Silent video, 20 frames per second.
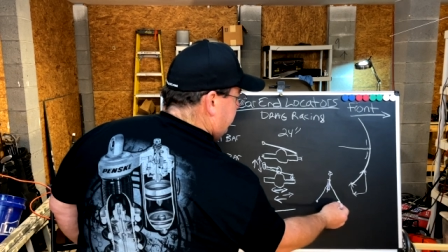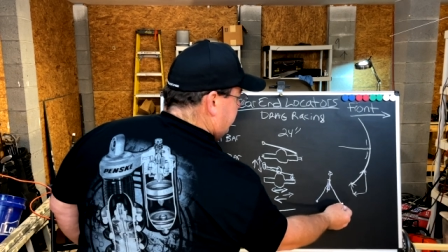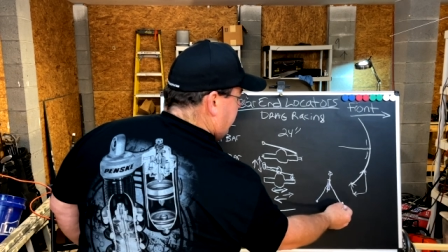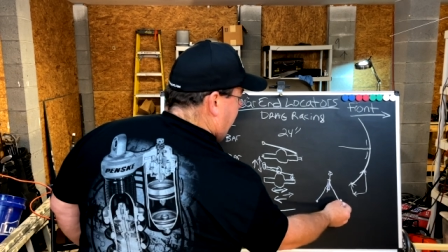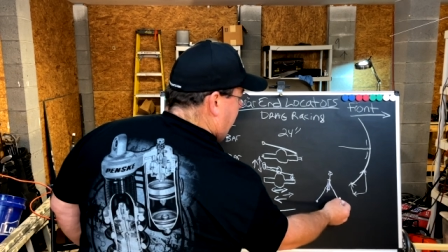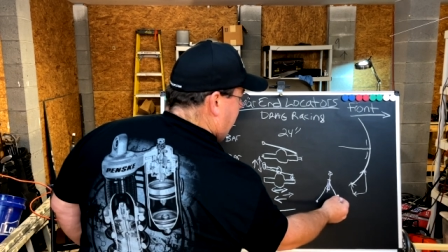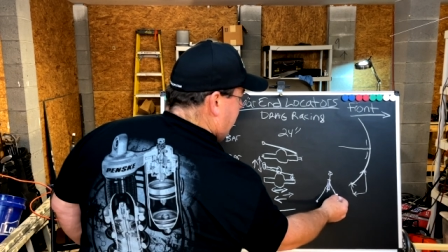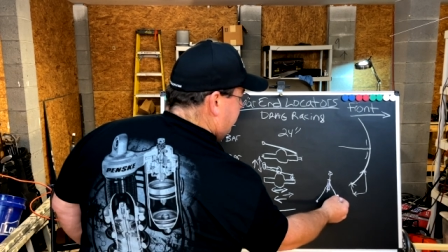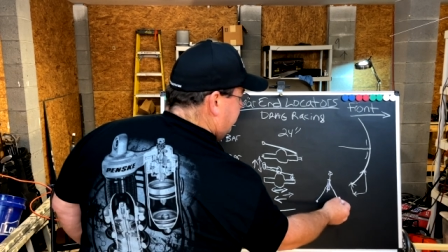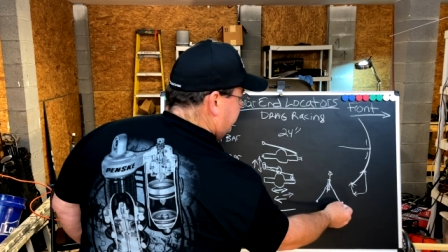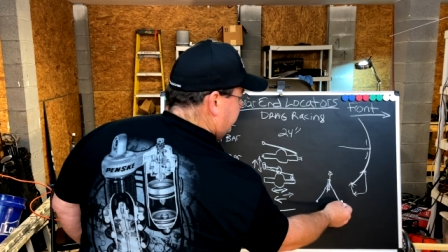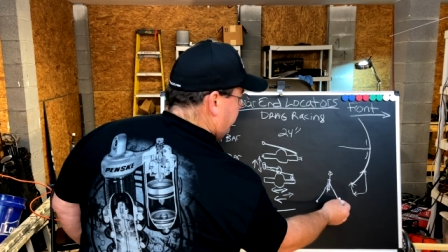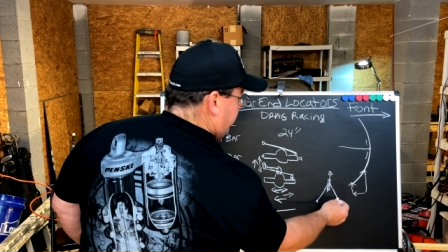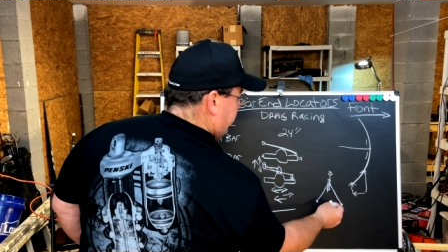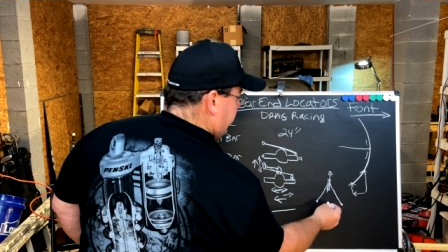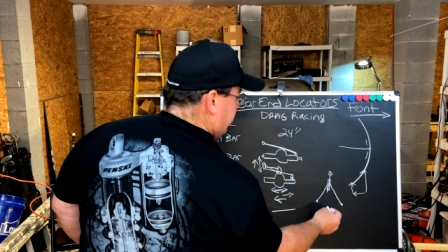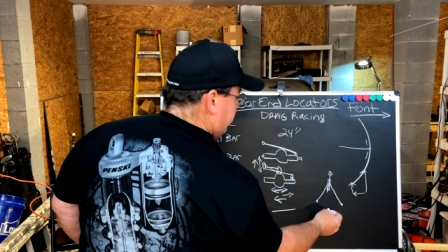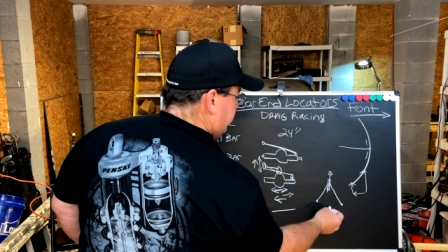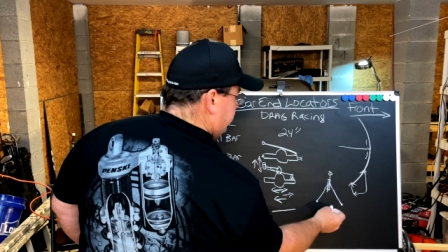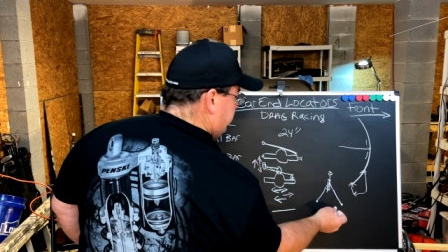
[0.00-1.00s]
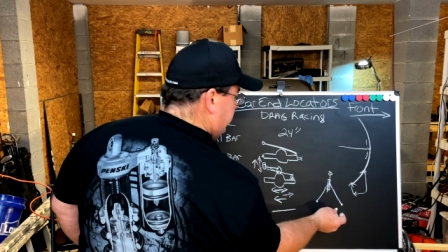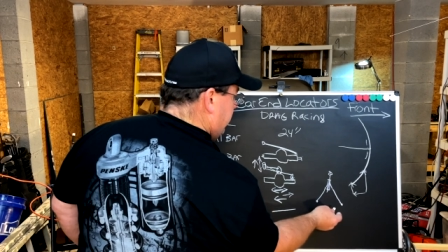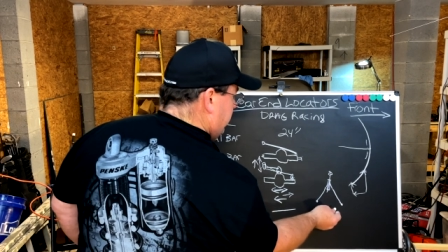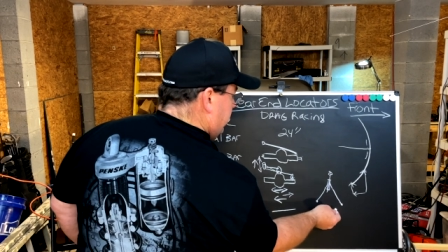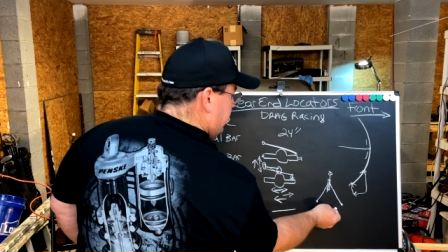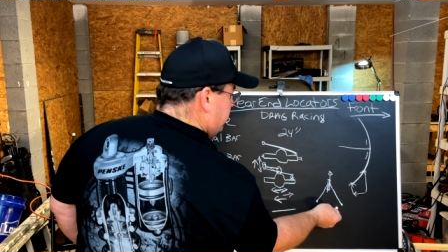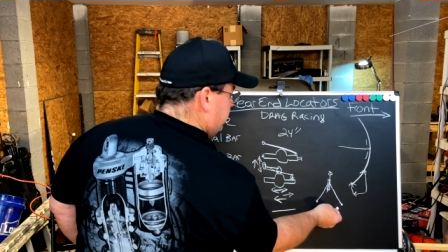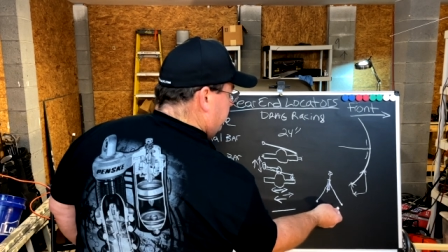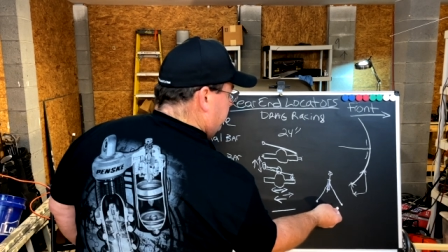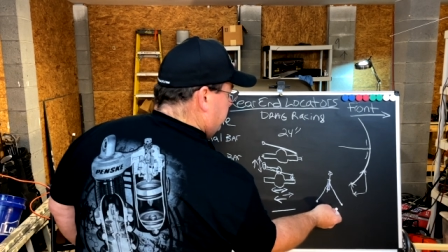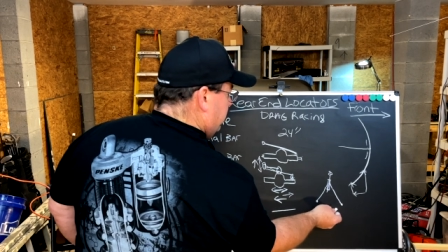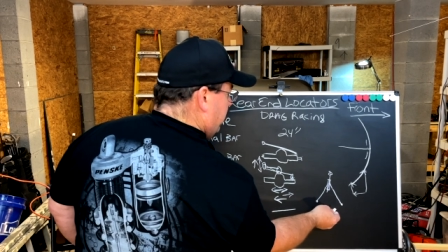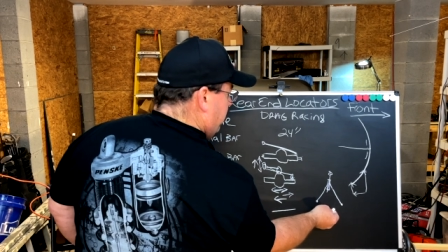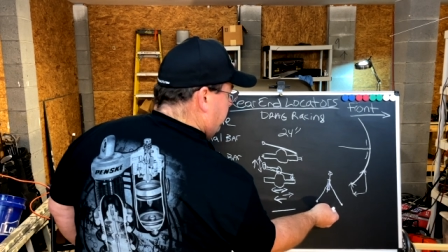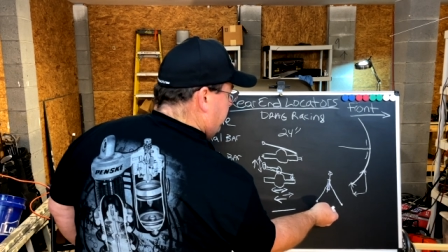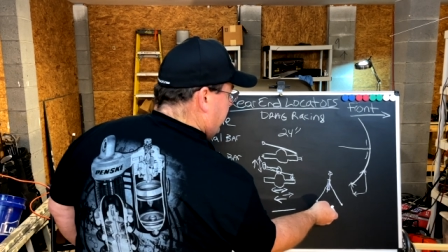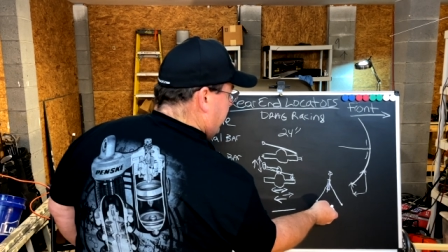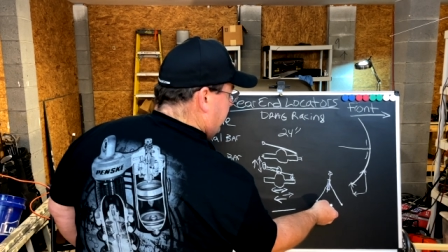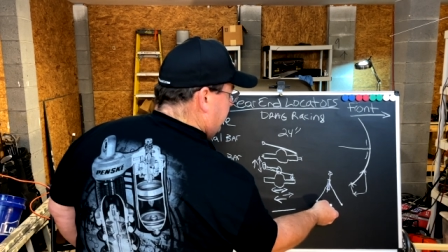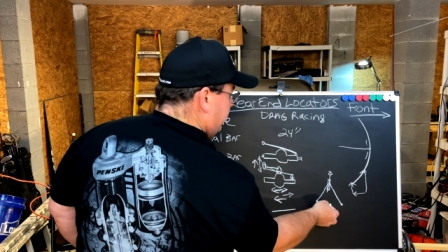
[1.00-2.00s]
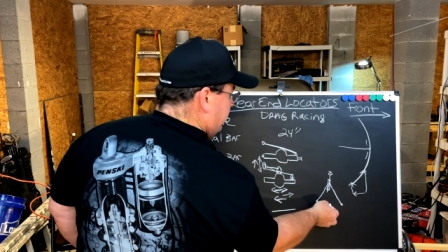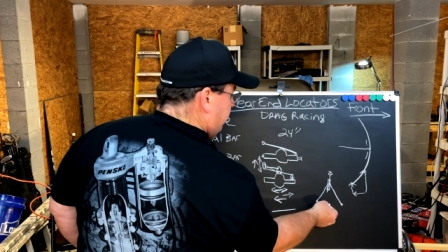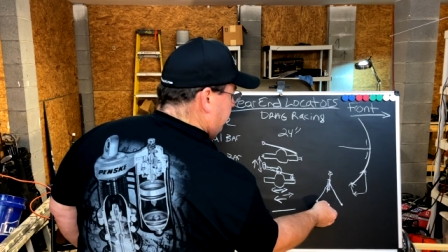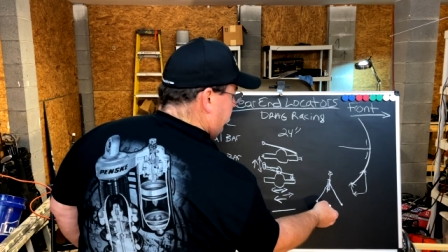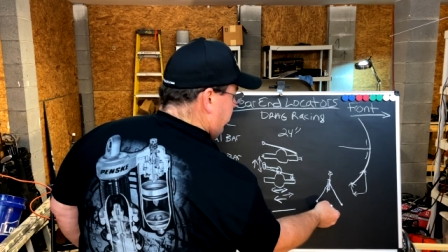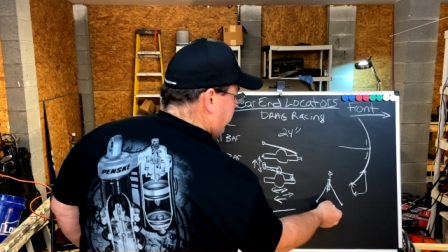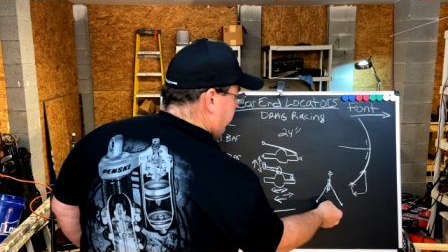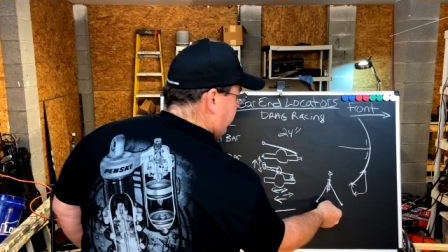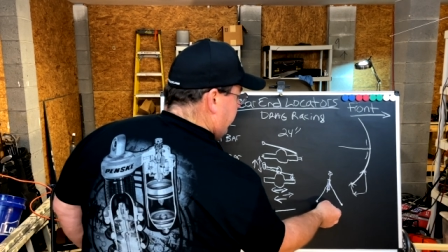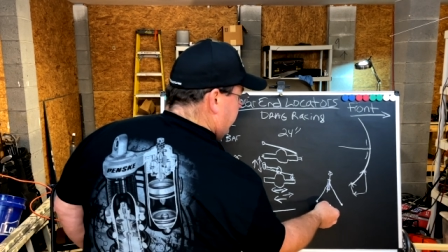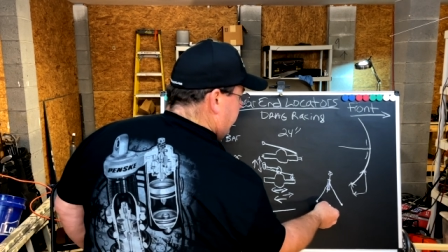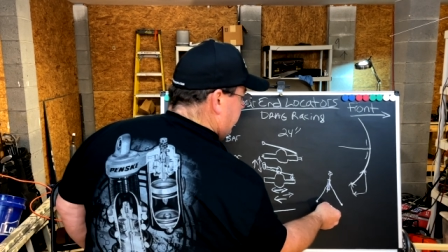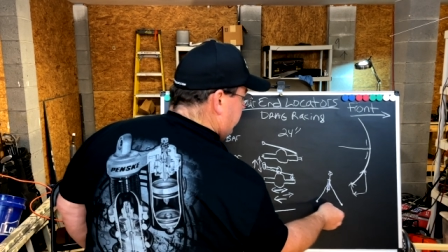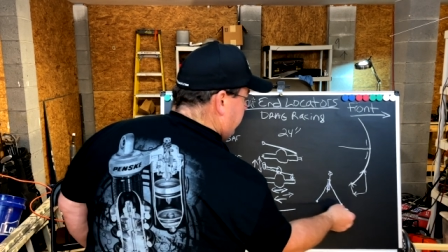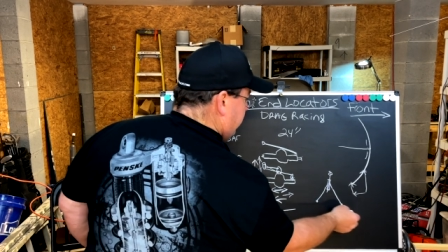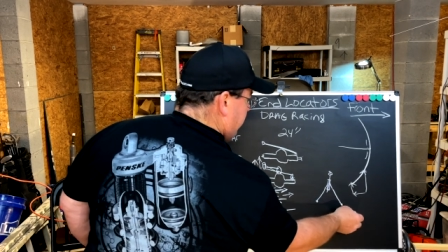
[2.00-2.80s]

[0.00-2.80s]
Heim joints to locate the rear end